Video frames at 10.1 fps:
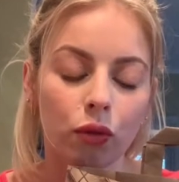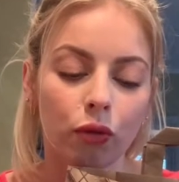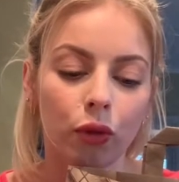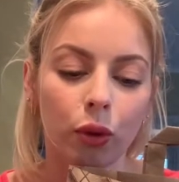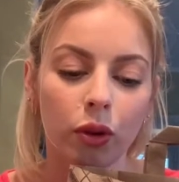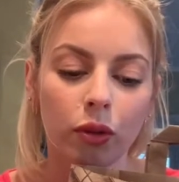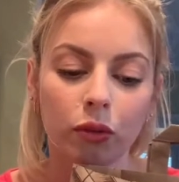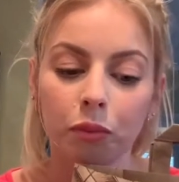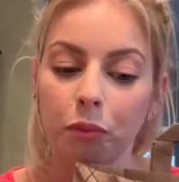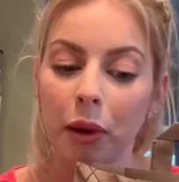fruit
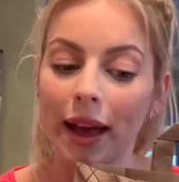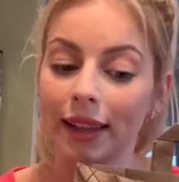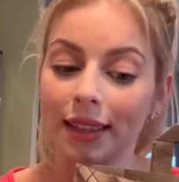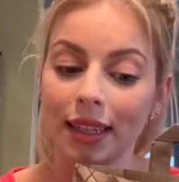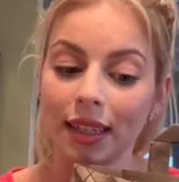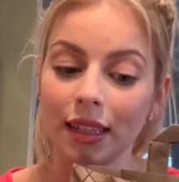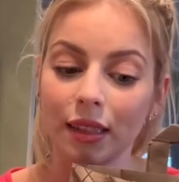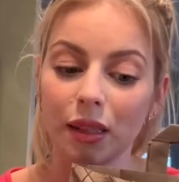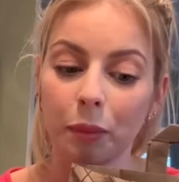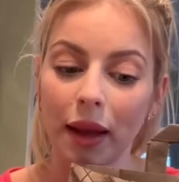pectin,
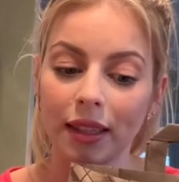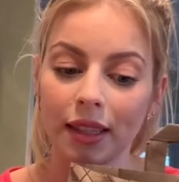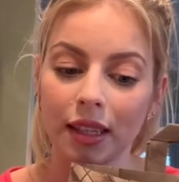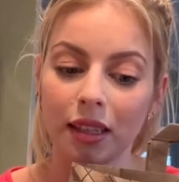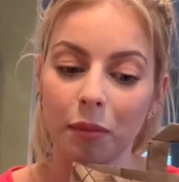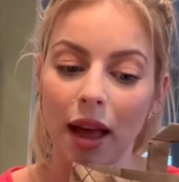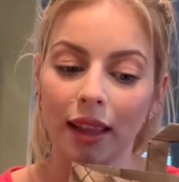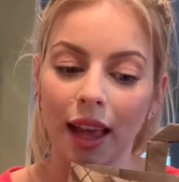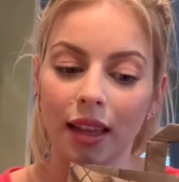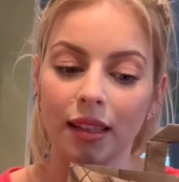spices,
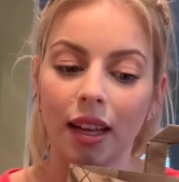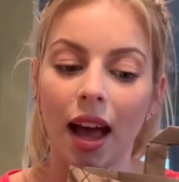malic acid.